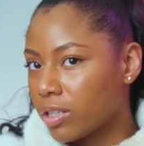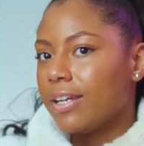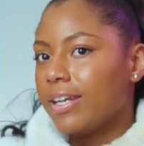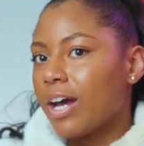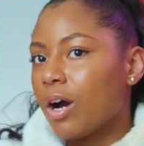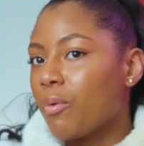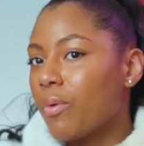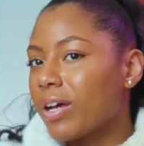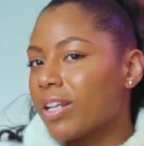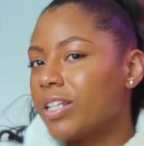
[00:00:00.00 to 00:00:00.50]

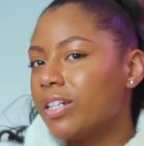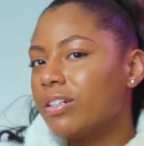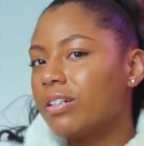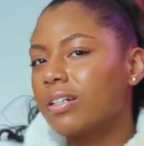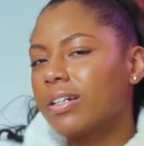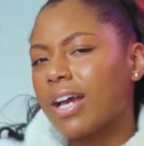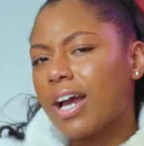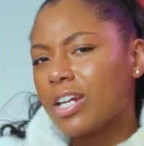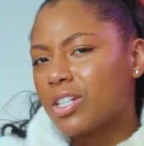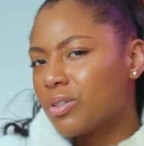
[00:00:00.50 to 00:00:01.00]
Now, whether you're
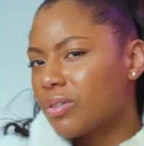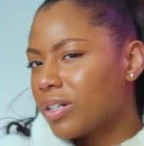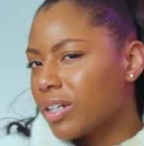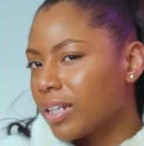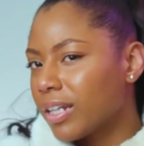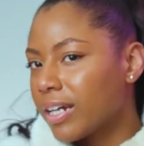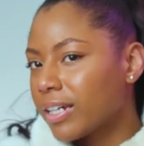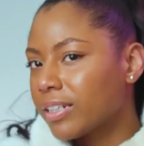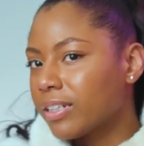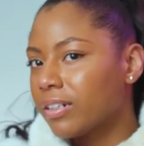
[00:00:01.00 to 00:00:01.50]
a casual
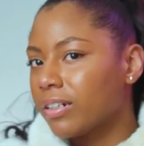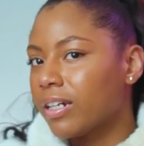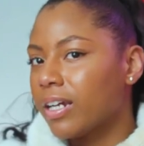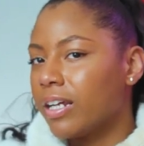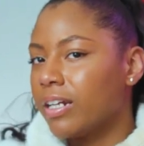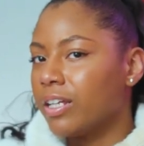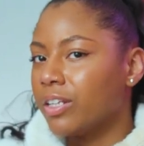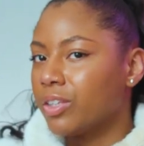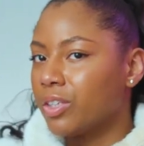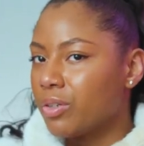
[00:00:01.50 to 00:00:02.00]
collector,
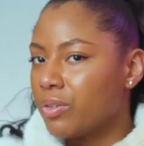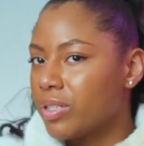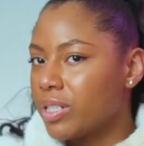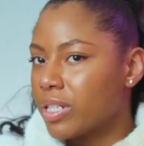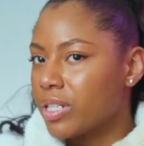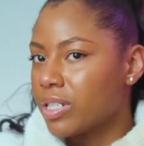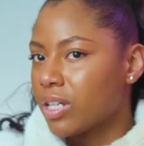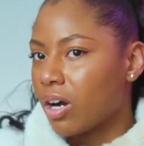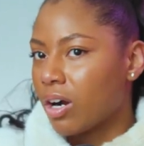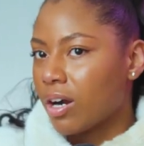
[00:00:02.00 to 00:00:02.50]
an
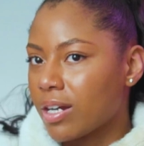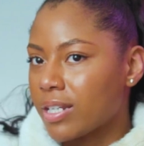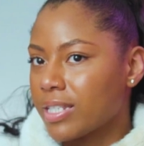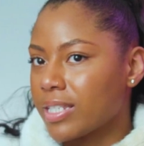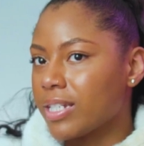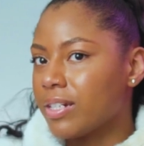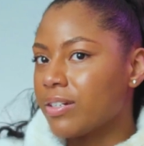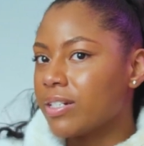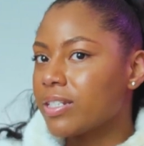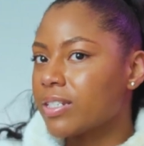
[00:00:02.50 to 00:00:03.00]
enthusiast, a
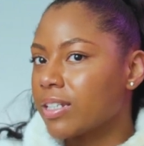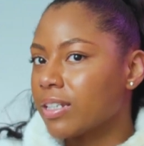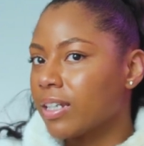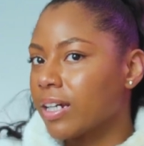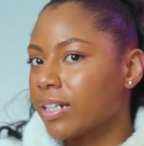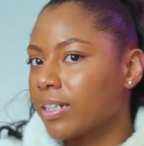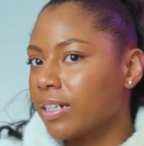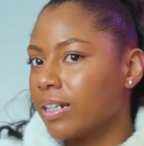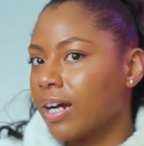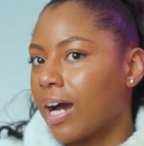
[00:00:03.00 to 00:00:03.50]
serious
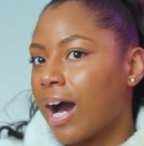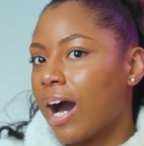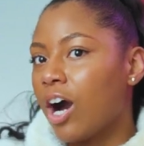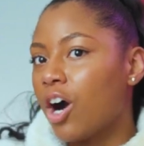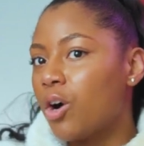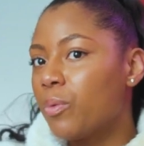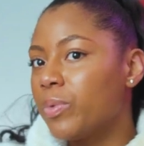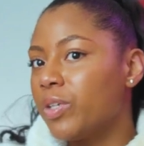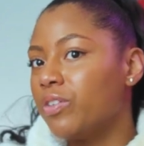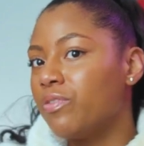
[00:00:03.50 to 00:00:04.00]
collector, I
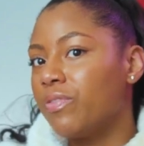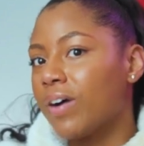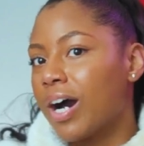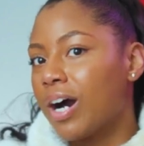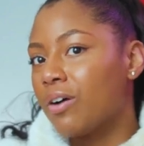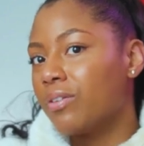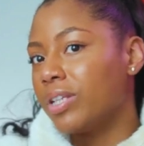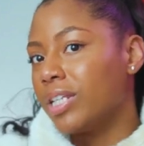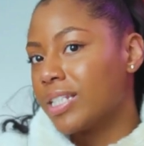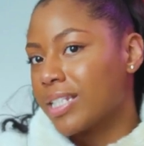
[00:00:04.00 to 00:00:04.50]
hope you
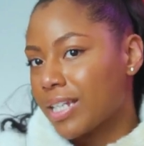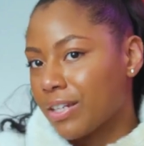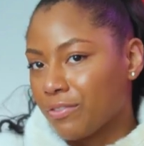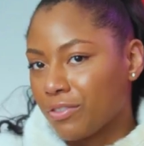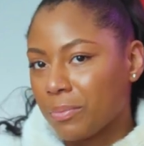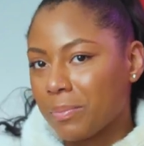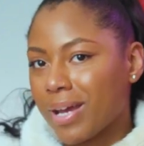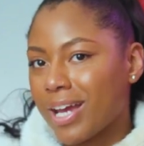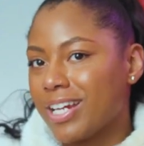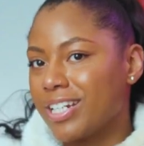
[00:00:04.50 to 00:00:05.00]
found this
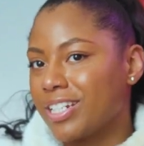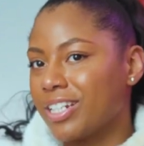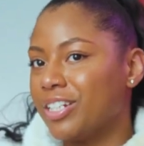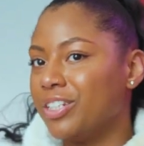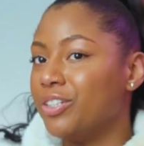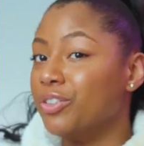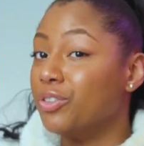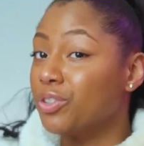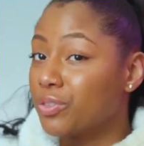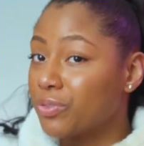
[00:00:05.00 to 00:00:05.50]
information
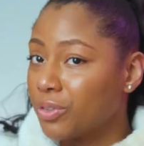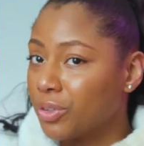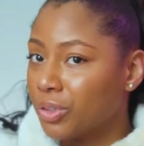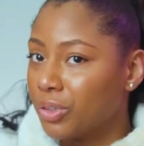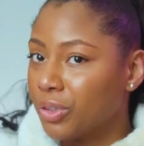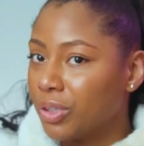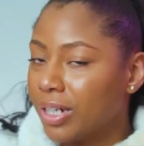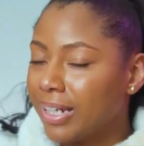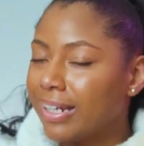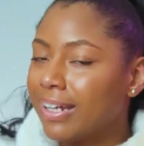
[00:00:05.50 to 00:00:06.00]

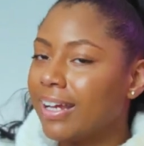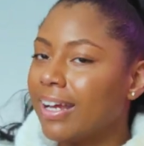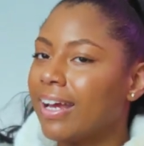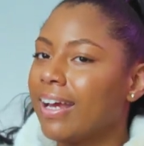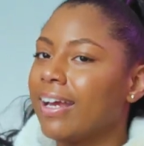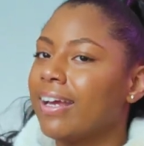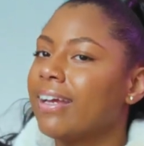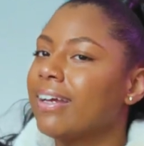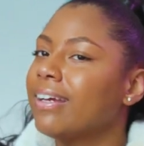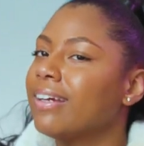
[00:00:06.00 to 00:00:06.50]
useful
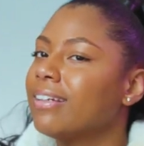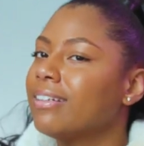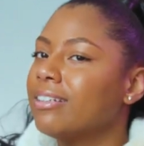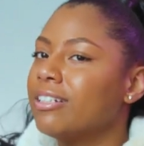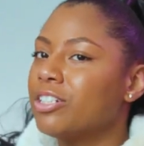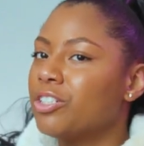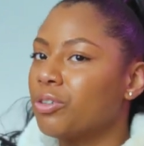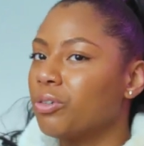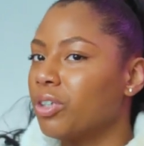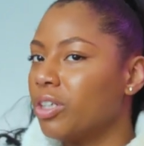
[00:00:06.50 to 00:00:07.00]
and
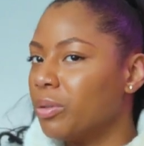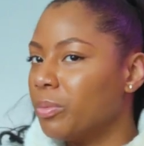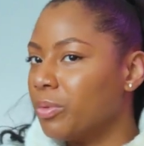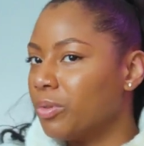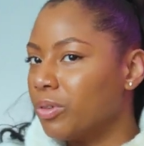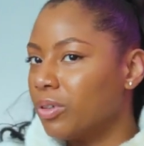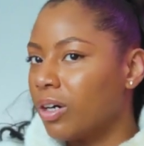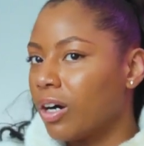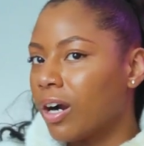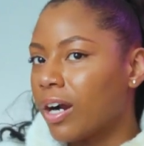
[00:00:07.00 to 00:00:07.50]

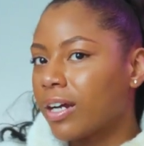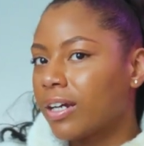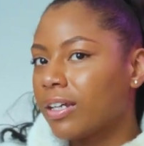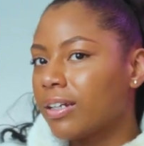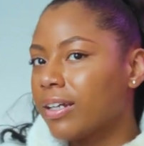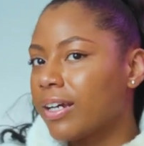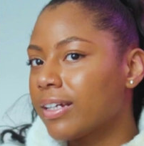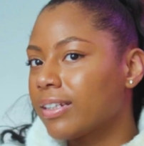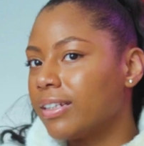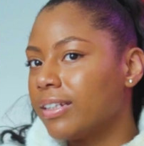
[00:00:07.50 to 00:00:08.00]
enjoyable. Art
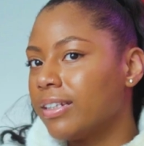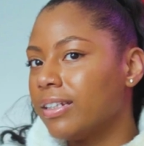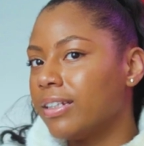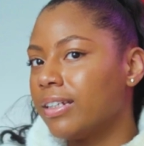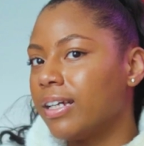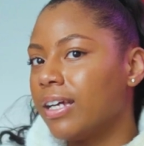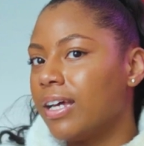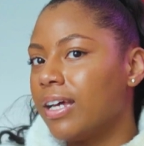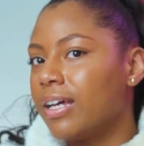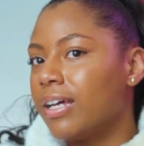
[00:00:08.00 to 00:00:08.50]

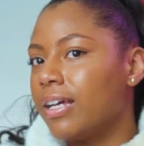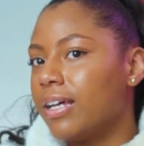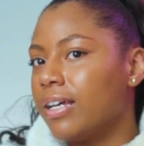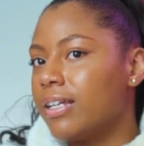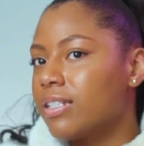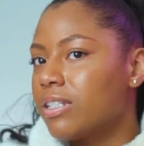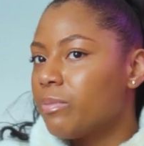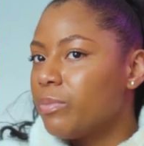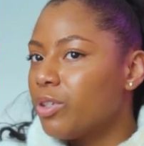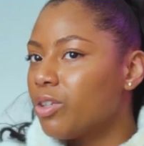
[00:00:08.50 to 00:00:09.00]
collecting
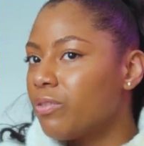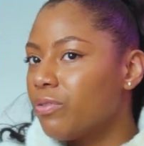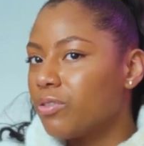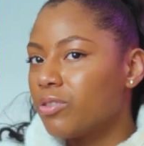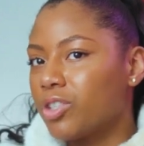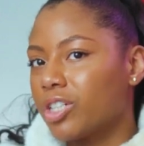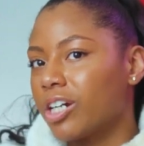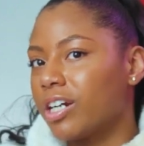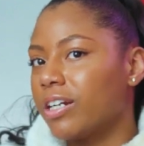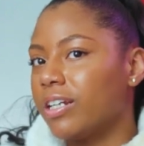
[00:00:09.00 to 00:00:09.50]
it's a
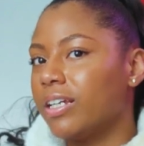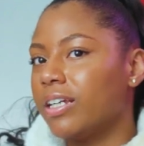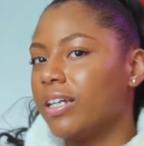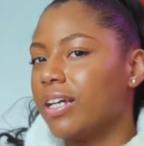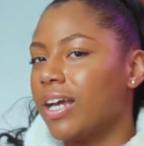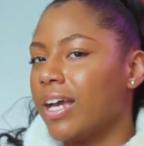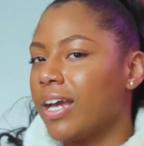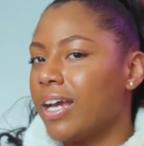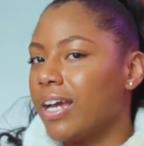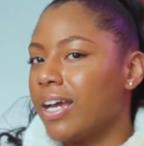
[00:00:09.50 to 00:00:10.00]
beautiful
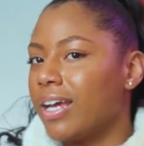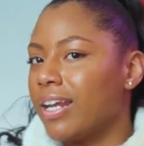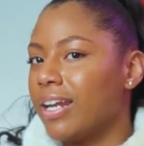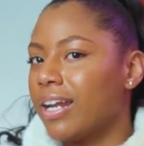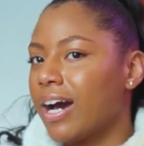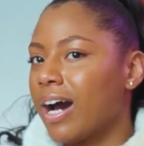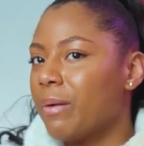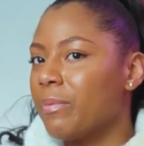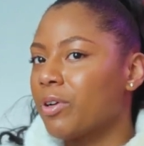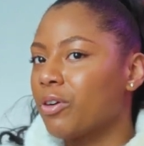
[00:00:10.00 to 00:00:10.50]
journey,
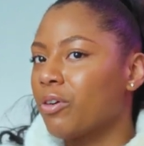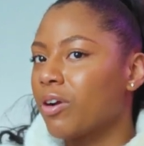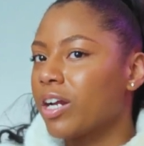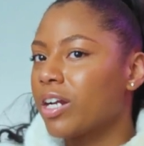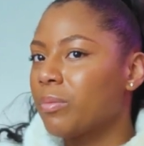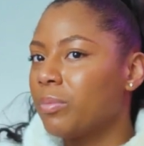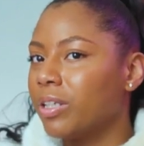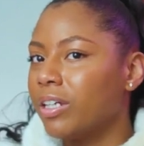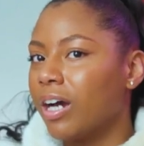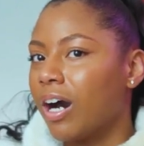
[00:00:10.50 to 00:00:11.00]
and I'm
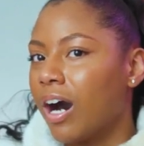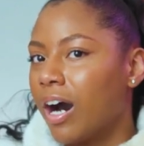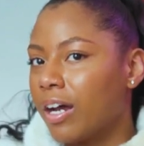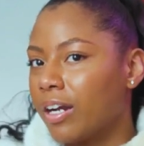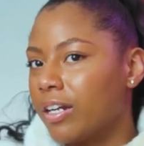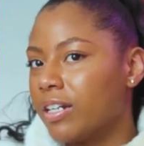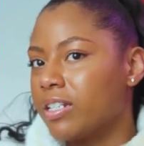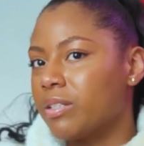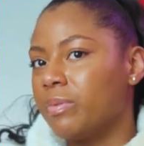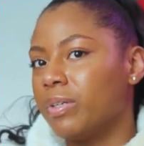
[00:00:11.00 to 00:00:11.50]
incredibly
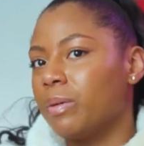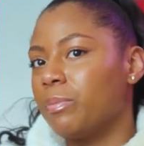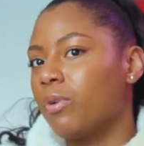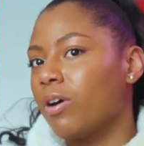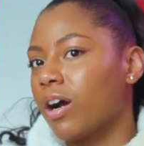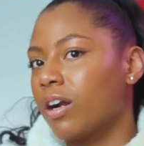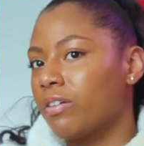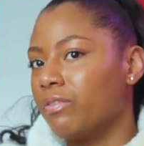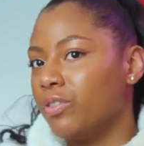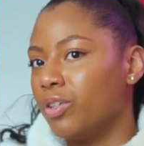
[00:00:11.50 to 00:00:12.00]
honored to be a
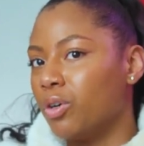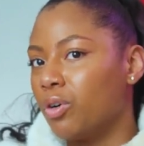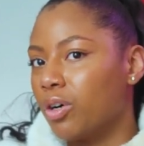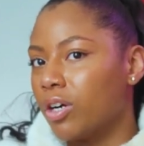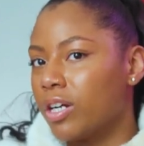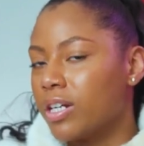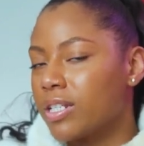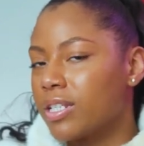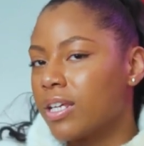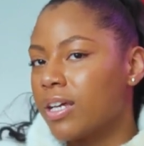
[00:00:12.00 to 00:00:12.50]
part of
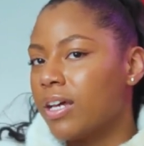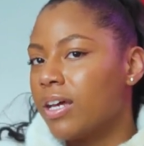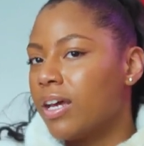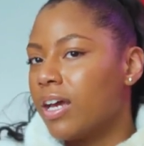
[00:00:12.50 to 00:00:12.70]
yours.